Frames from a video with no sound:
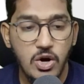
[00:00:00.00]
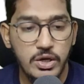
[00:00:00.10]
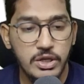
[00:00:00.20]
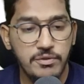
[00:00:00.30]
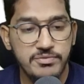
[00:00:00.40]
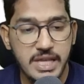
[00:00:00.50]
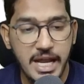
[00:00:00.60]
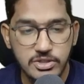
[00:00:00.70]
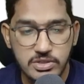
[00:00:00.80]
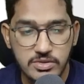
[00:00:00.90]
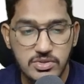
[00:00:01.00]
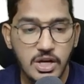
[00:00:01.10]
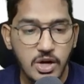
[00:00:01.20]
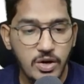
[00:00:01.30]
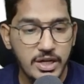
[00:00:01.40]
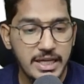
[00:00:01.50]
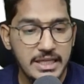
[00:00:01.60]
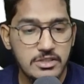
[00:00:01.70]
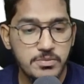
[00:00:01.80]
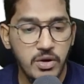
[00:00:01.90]
audit of sanctions, audit
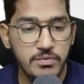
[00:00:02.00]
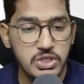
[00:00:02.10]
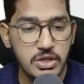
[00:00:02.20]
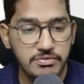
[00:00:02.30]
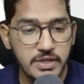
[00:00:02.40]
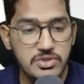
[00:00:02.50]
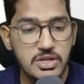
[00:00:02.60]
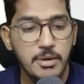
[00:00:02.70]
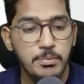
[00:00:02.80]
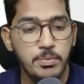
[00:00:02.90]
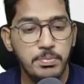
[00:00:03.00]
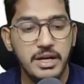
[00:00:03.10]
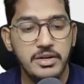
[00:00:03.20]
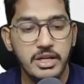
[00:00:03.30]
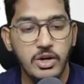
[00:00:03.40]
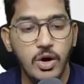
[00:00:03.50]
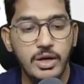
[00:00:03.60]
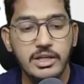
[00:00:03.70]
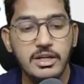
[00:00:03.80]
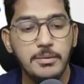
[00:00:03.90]
against provision of funds, proprietary
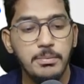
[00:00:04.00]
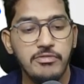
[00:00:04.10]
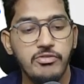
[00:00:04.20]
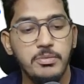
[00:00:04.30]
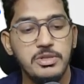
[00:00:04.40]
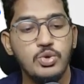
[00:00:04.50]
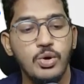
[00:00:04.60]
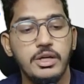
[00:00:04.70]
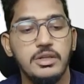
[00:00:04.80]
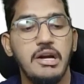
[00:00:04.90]
audit, performance audit.